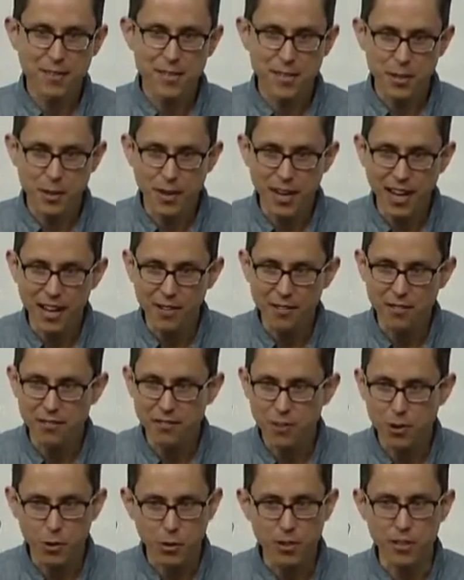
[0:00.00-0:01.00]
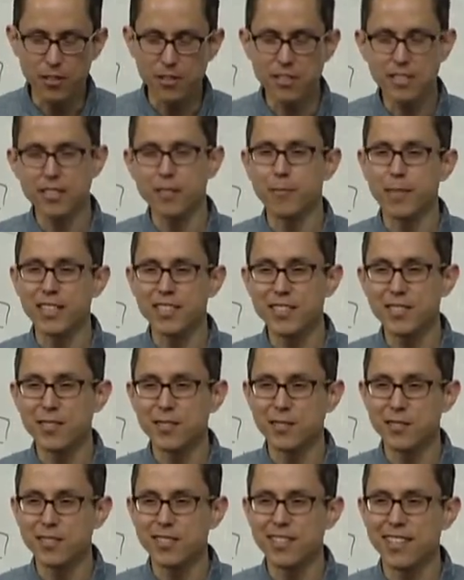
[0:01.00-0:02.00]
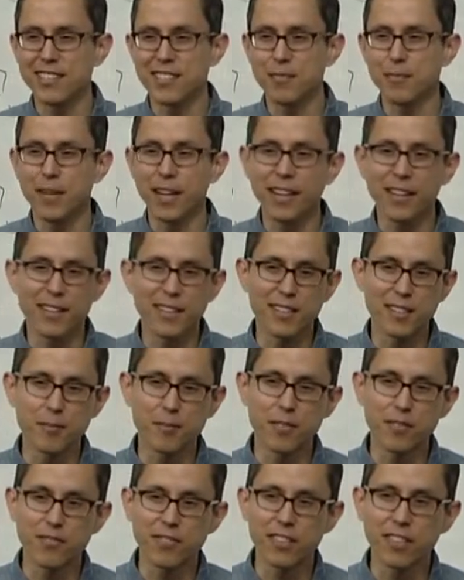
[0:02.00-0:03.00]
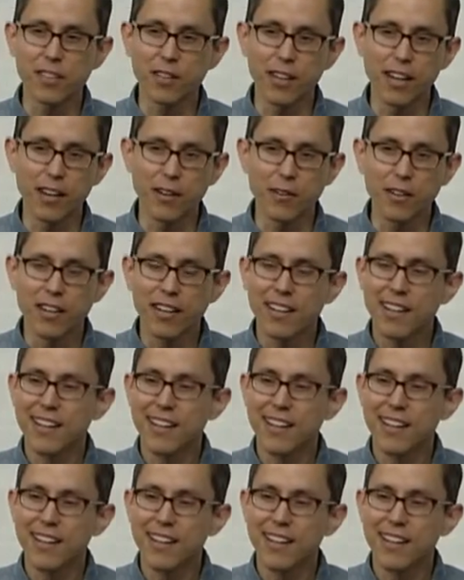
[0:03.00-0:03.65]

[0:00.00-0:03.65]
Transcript: so you have quarters, semesters as a mechanism to figure out